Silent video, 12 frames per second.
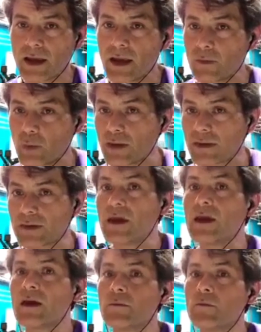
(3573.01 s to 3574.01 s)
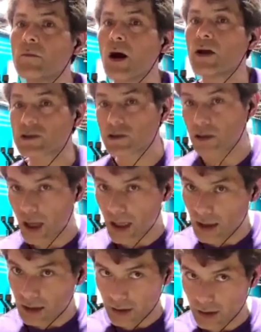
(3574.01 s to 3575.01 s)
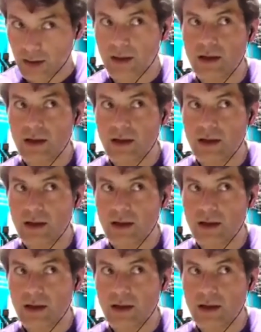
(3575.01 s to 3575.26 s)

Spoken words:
with most likely